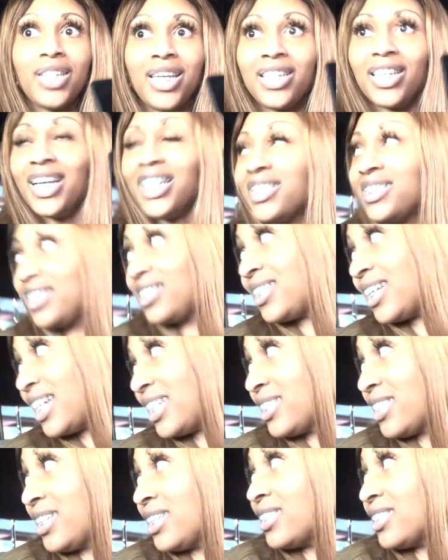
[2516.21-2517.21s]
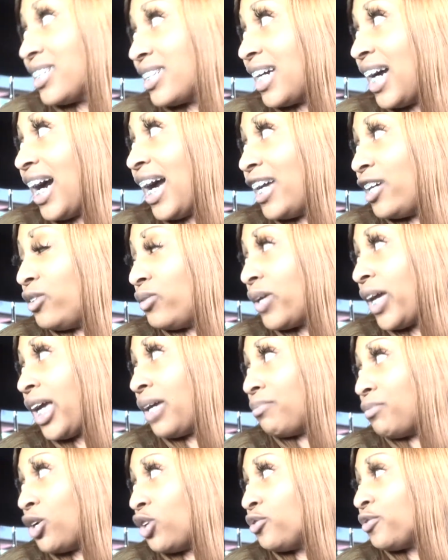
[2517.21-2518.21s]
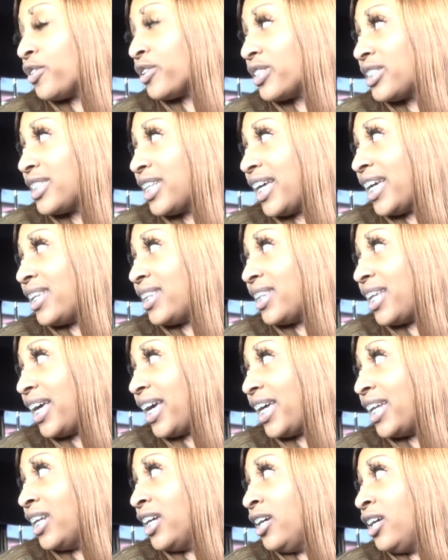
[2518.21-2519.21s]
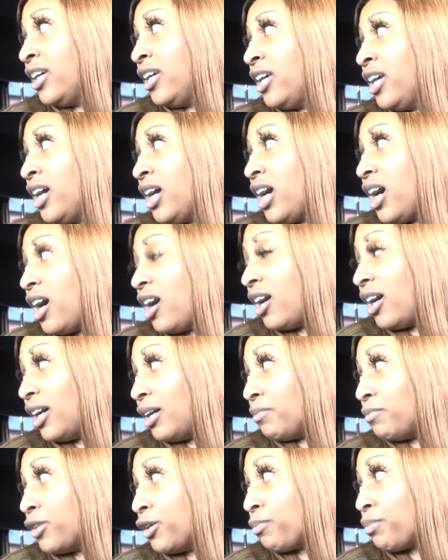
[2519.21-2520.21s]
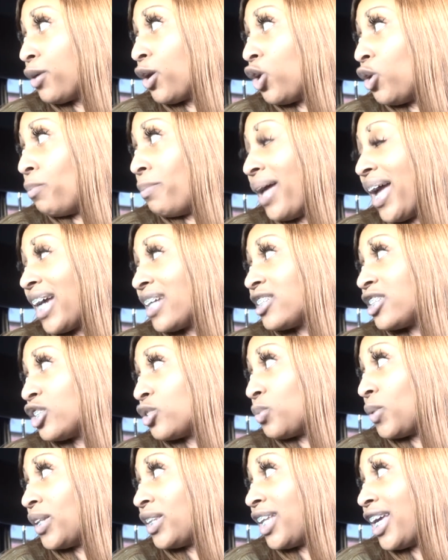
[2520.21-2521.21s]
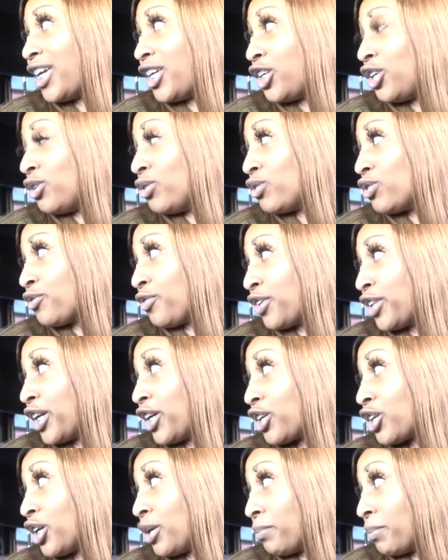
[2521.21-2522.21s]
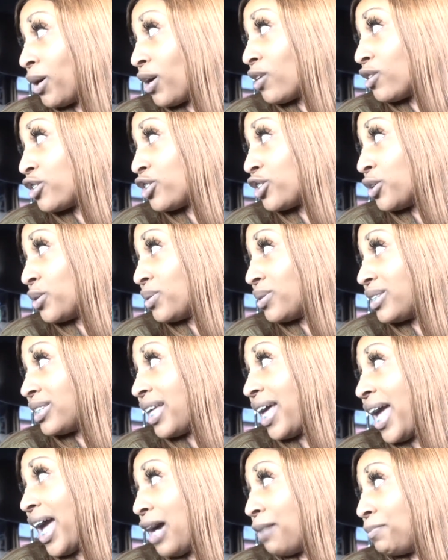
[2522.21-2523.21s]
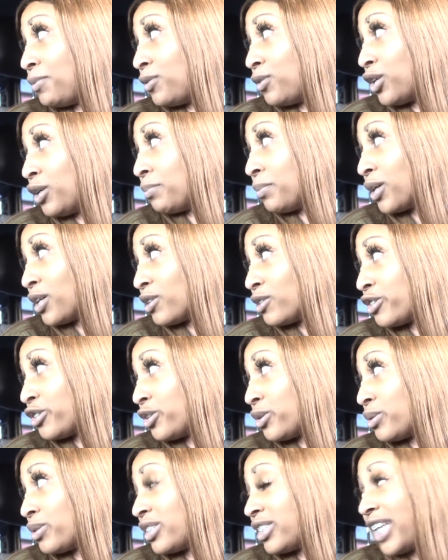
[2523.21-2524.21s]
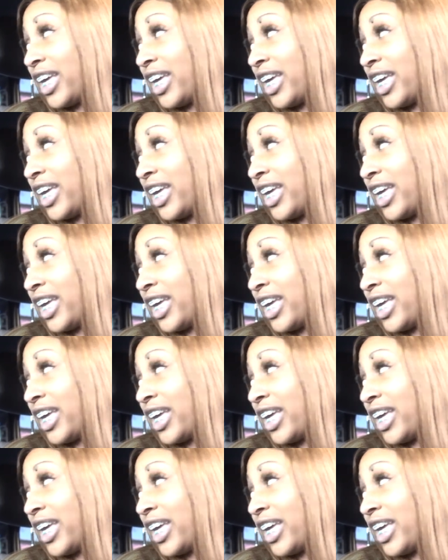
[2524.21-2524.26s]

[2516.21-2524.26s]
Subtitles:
Yes, it does, because the guy who came over said that the Pro Max is what they use for their commercials, the Apple commercials.